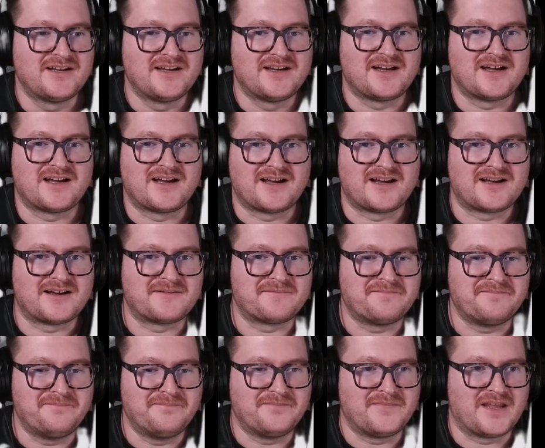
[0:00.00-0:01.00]

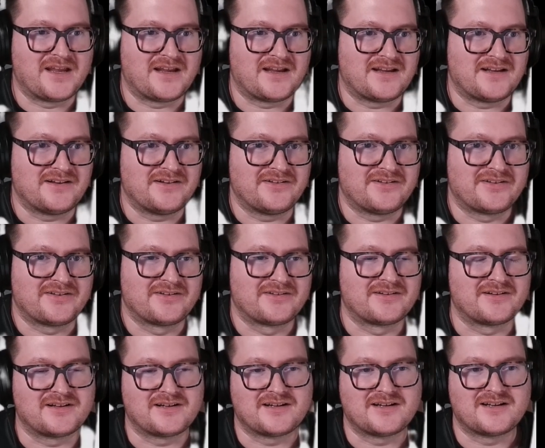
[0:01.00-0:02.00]
and
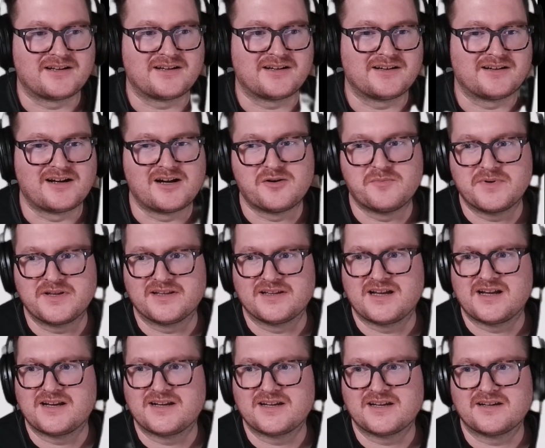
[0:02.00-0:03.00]
I'll be
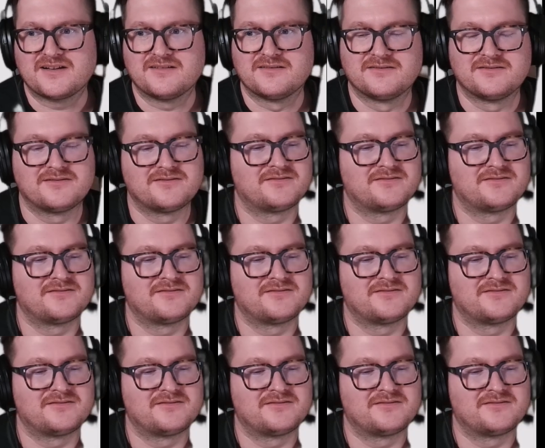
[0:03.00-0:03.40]
aligning